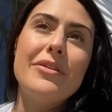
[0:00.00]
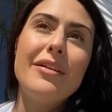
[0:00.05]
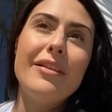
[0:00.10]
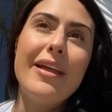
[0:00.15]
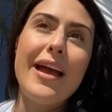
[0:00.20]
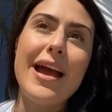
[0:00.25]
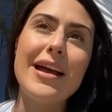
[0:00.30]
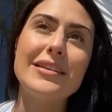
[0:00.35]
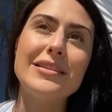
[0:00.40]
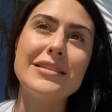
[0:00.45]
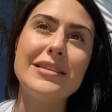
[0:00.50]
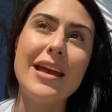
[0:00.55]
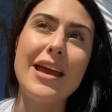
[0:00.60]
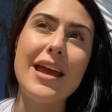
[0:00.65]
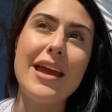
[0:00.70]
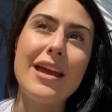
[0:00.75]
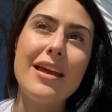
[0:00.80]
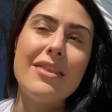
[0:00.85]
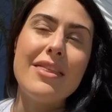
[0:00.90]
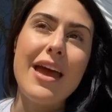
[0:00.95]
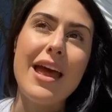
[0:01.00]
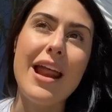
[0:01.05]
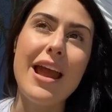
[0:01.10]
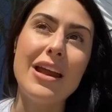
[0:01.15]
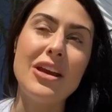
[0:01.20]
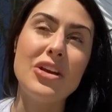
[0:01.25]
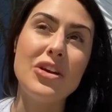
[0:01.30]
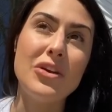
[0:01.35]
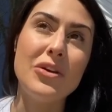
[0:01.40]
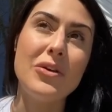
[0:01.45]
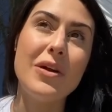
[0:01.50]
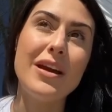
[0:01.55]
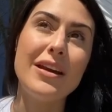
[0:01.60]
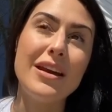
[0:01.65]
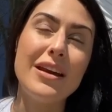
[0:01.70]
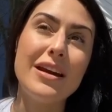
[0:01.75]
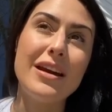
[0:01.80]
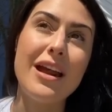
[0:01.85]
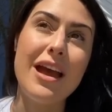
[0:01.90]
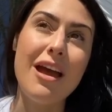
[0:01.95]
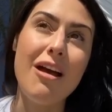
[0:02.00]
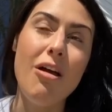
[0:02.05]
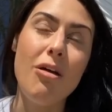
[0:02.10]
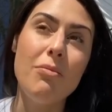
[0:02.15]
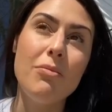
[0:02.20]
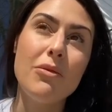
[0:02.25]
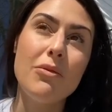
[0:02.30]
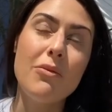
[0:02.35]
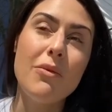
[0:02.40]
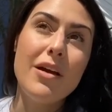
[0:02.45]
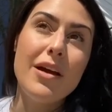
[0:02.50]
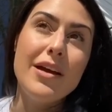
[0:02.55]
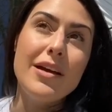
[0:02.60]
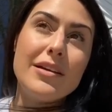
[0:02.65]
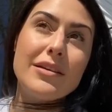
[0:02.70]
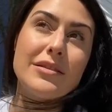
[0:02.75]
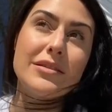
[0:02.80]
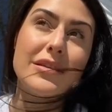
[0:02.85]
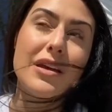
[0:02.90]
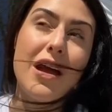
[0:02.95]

the last day that I knew I needed help was